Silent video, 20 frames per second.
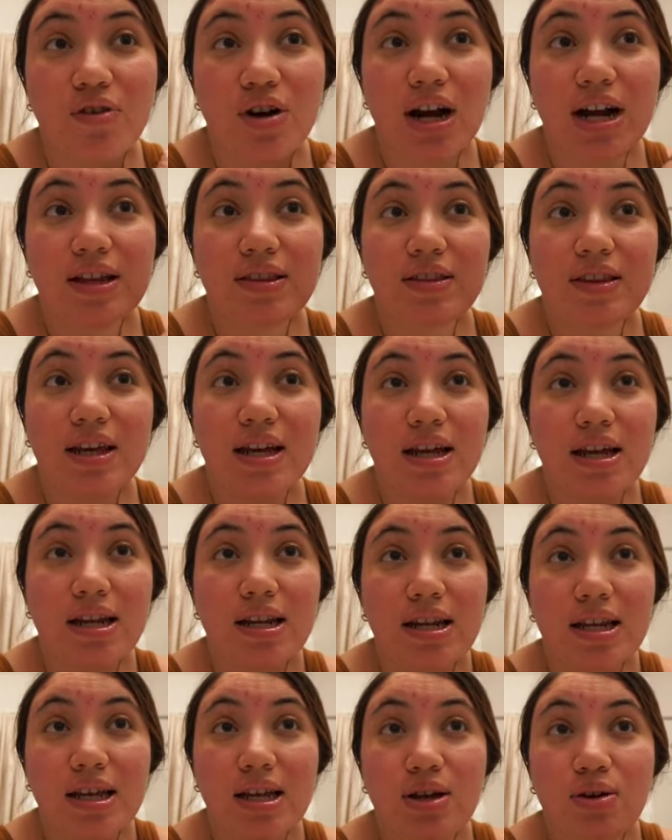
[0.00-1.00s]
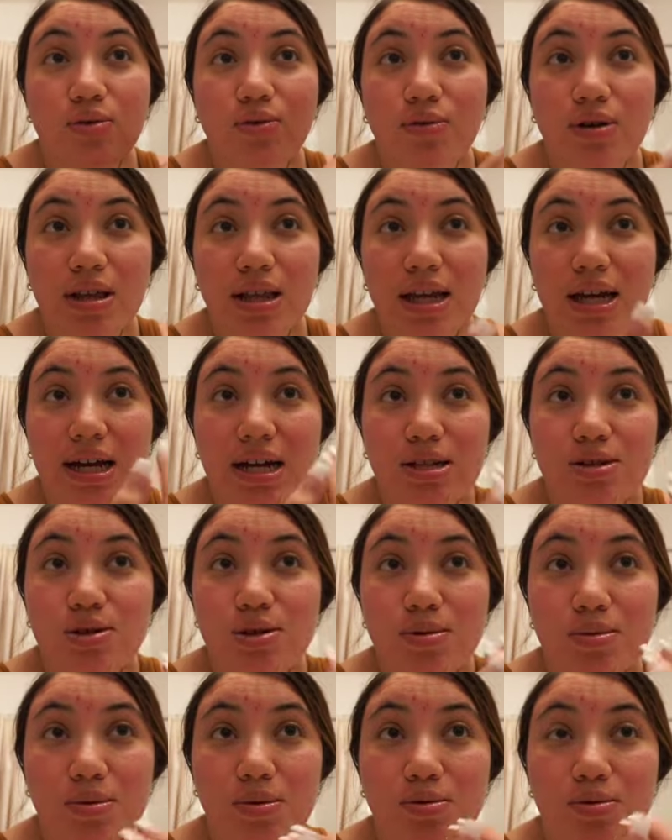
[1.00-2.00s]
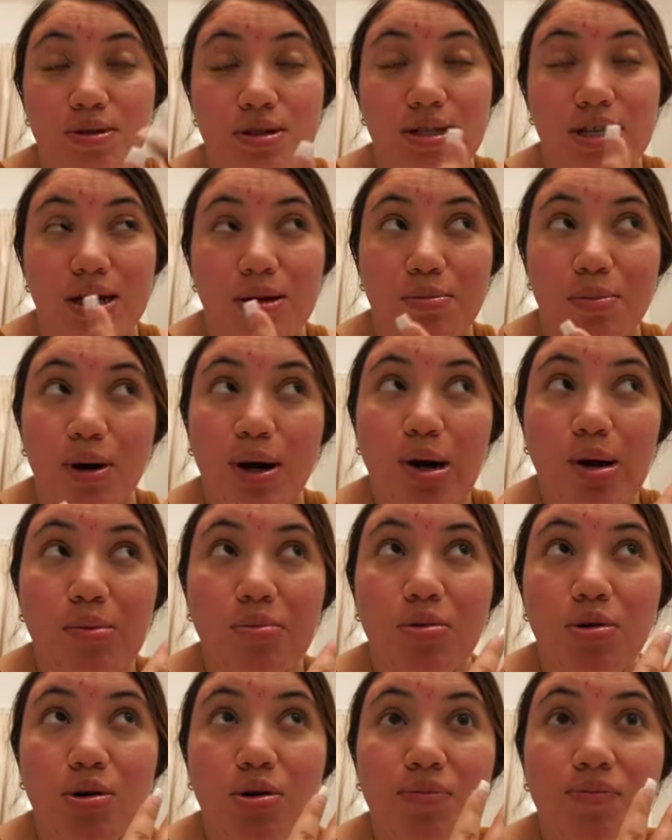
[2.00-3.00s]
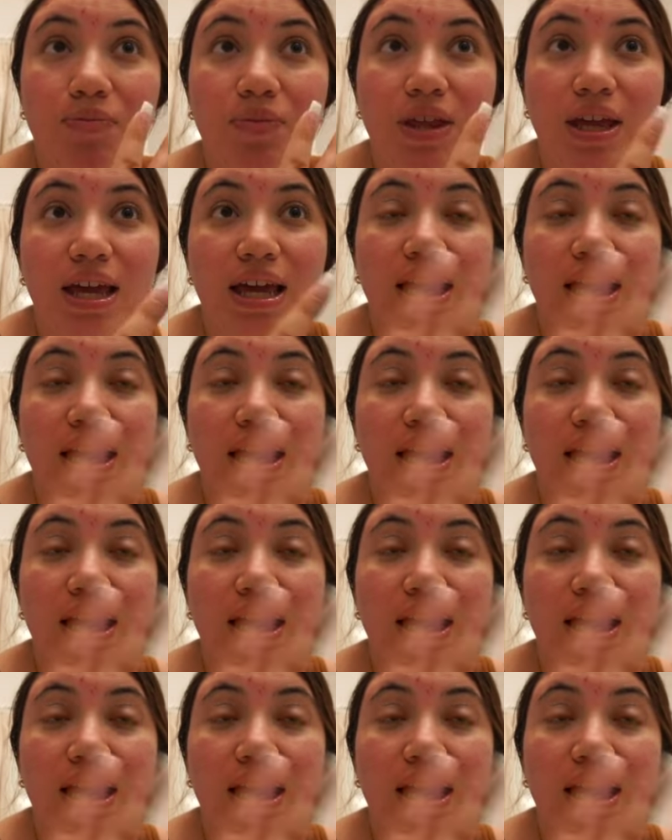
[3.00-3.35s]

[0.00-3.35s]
And then when like I told him it was like bearable,